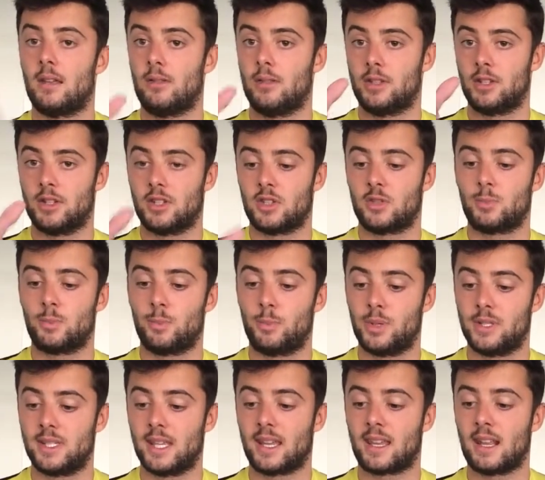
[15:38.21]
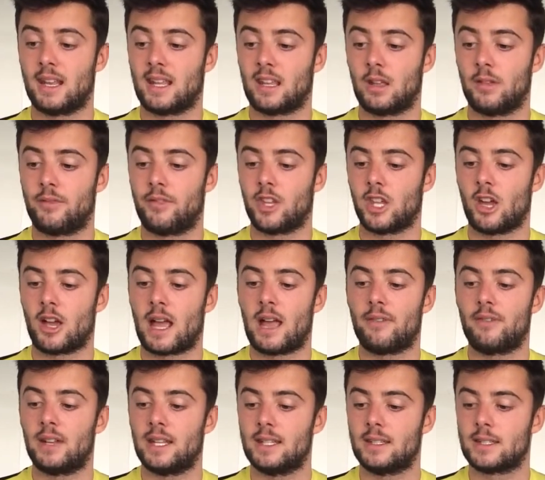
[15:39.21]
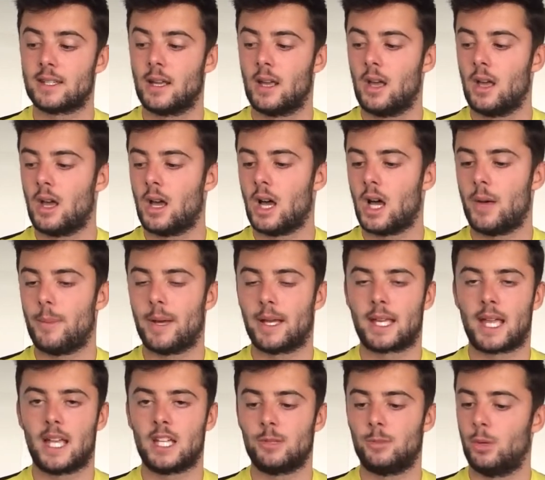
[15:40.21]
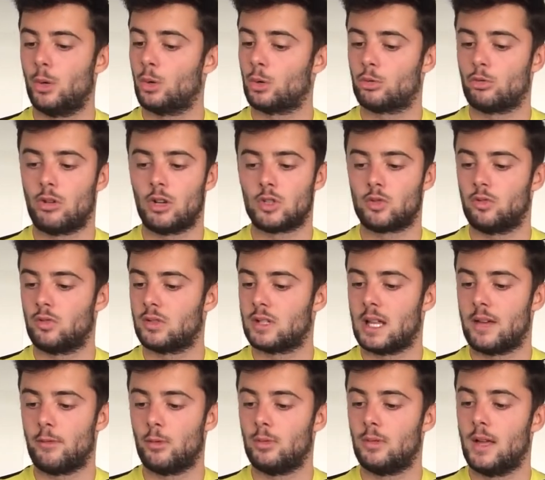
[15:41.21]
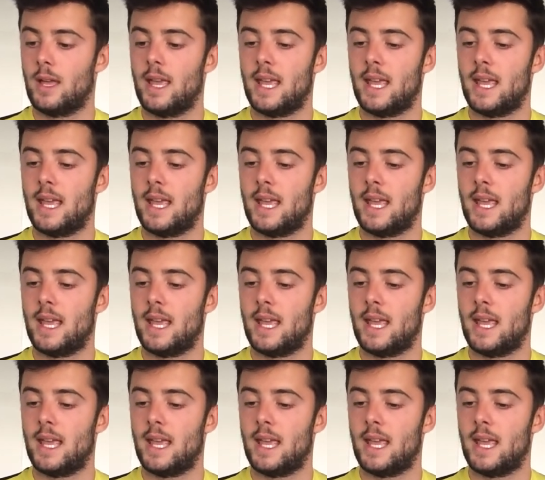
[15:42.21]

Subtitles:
This is just particularly good for young athletes, academy or grassroots level.